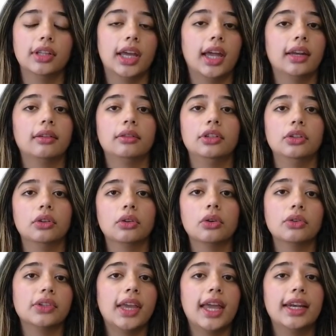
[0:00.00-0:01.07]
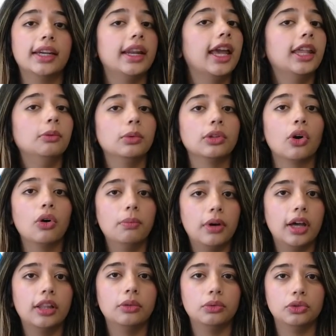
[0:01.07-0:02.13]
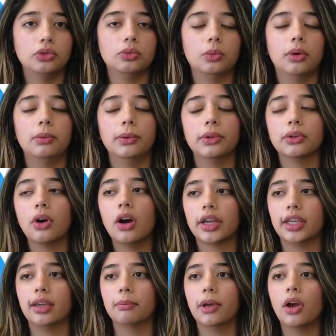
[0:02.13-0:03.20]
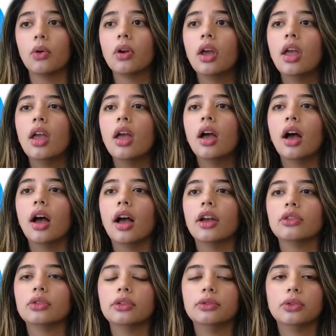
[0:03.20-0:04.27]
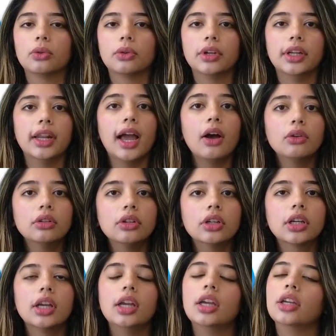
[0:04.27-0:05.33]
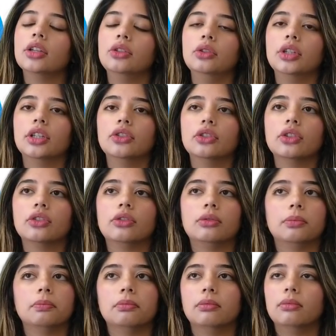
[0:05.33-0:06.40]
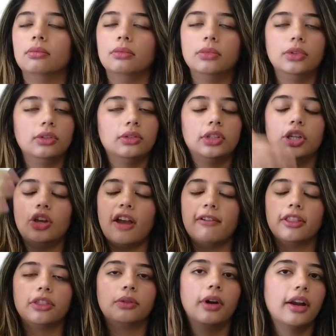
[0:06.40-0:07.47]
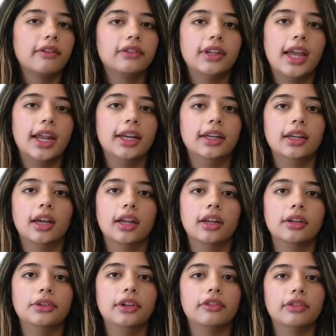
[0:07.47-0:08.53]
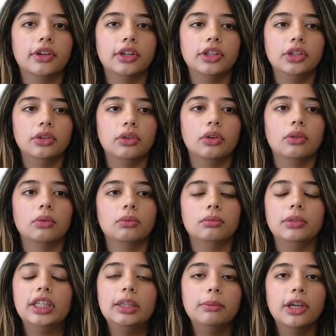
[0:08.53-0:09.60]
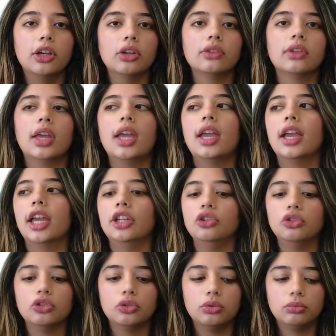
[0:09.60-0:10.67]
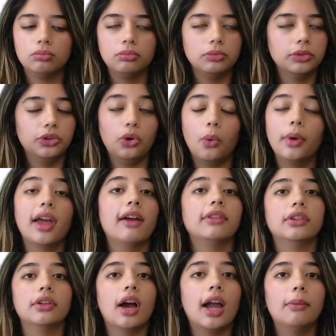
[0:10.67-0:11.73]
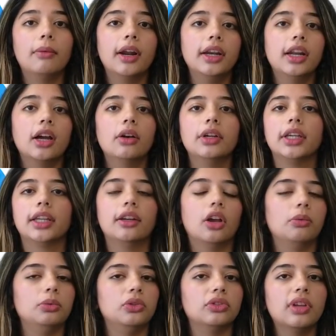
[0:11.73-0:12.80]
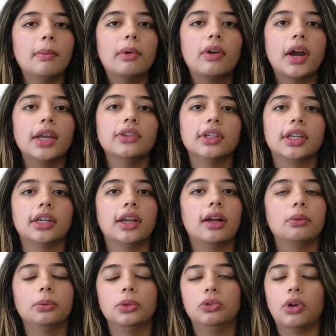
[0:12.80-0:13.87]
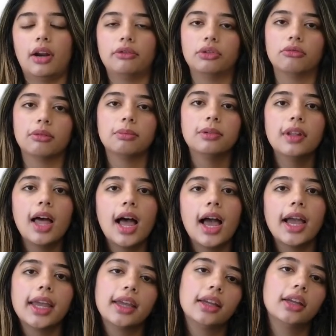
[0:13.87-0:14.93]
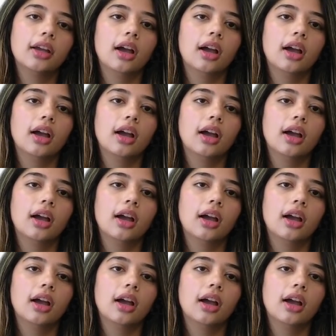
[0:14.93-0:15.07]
that, goes hand in hand with Copilot, which is what we were talking about. So if you're in Outlook, you can just say you have a thread of 10 different, emails, and you just don't have the time right now. It can help you summarize. It can help you draft a reply.